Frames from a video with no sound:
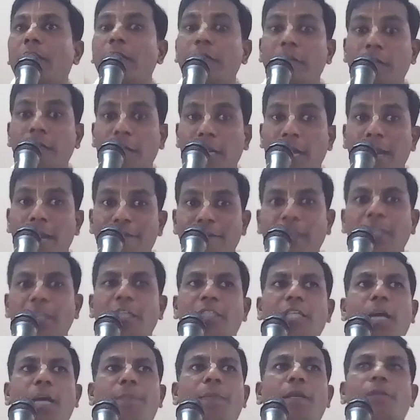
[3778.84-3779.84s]
In
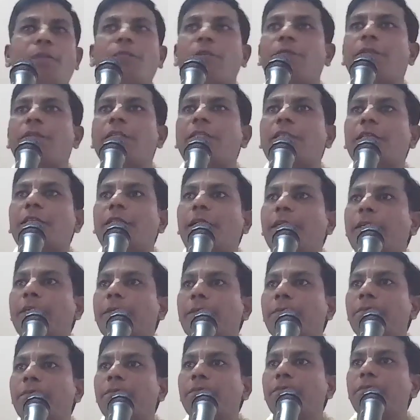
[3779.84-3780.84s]
11th chapter, we will see that.
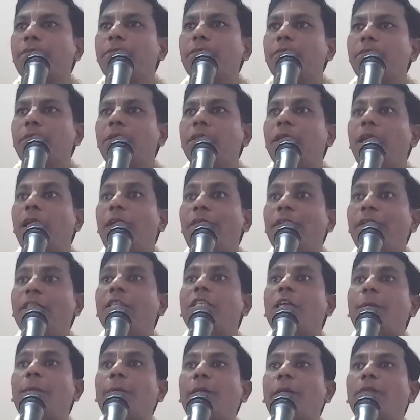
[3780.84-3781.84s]
In the
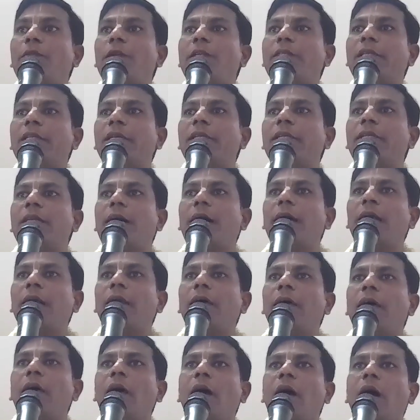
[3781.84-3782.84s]
11th chapter, we will see
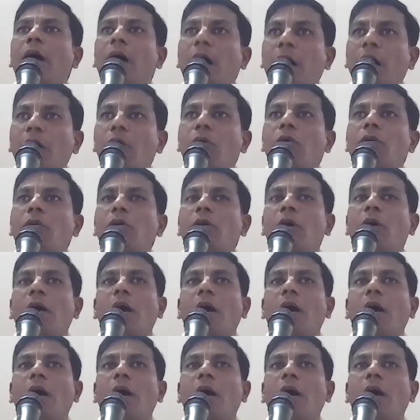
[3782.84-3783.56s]
that how